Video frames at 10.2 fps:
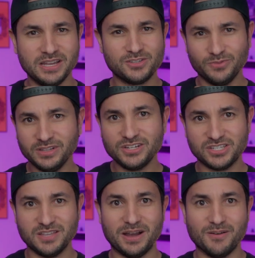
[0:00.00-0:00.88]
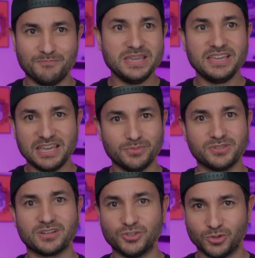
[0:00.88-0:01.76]
it's really just about being able
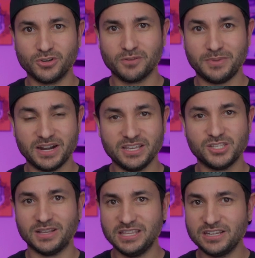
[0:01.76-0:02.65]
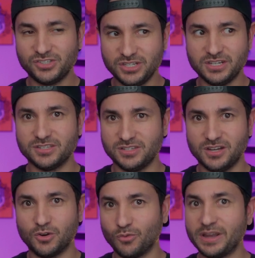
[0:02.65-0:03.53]
to control your body. So I think she does a
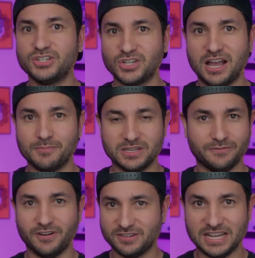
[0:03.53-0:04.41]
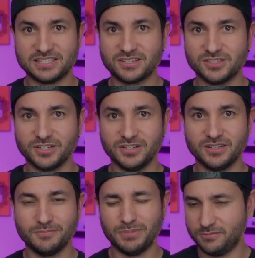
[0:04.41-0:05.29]
great job as far as that's concerned,
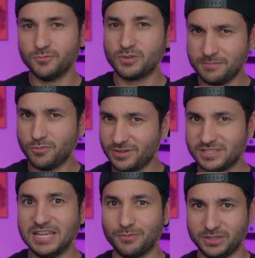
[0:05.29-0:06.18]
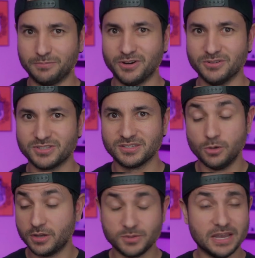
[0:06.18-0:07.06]
but we'll get more into that with the pros. You
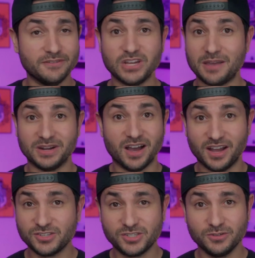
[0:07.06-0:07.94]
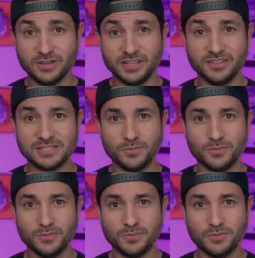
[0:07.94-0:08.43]
also have Djimon Hounsou in this